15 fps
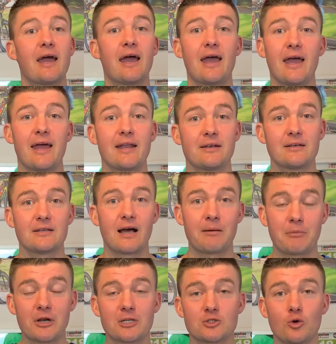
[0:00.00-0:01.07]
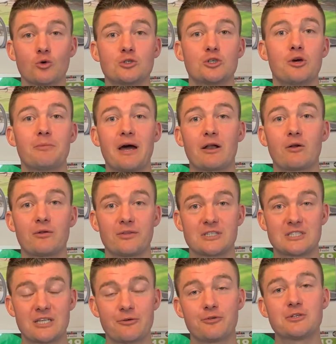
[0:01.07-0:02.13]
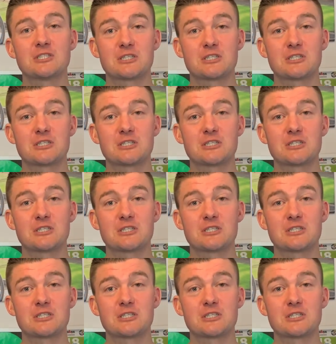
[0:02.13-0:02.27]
and I'm going to talk to you about the different